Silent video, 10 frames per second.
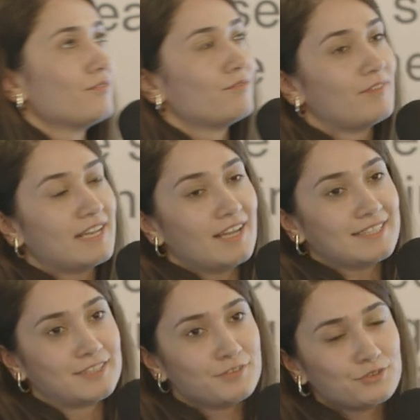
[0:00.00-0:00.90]
when I
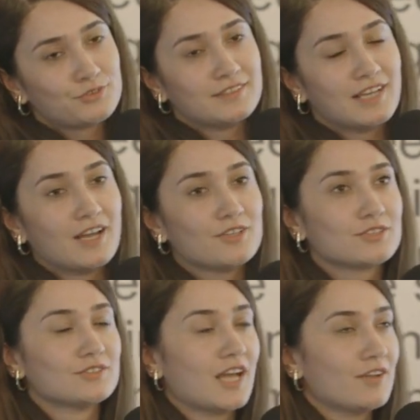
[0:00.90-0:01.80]
switched
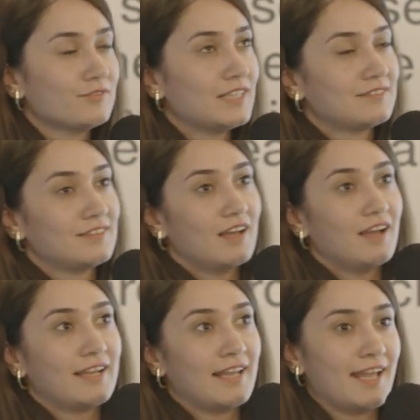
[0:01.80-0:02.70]
in-house, now that
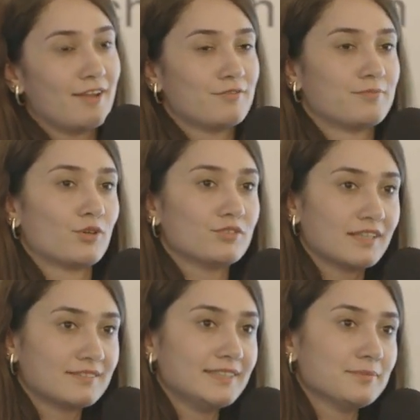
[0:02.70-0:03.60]
I have
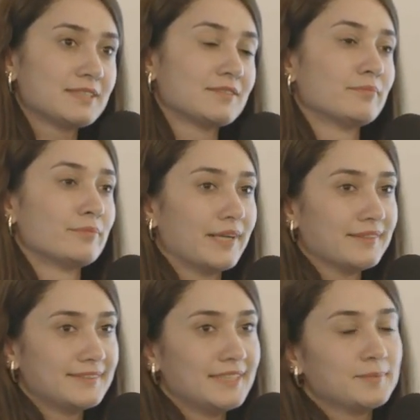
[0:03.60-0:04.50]
product teams,
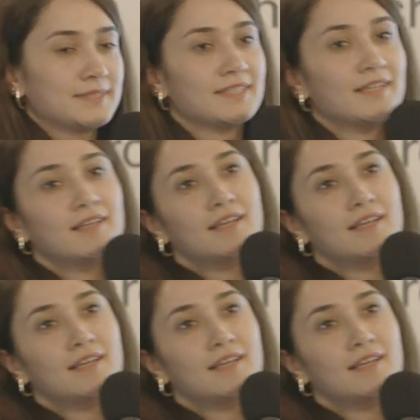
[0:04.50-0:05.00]
brand teams,